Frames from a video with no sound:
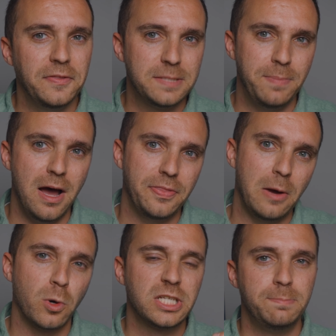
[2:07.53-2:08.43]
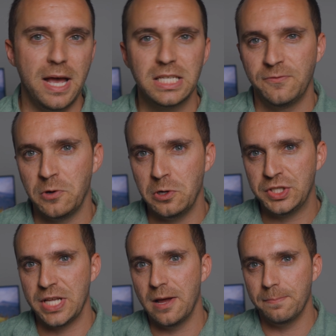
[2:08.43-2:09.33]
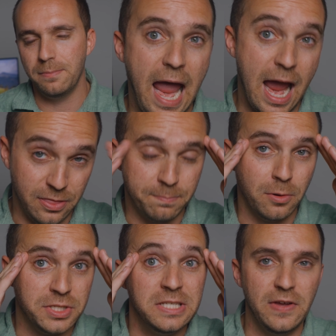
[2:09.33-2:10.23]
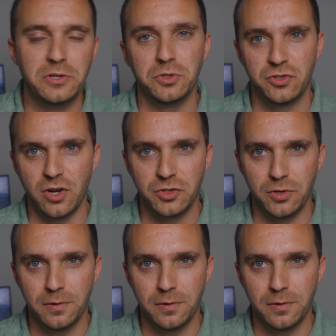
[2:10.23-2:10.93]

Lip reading: the spot that works best for your setup and the person's facial structure.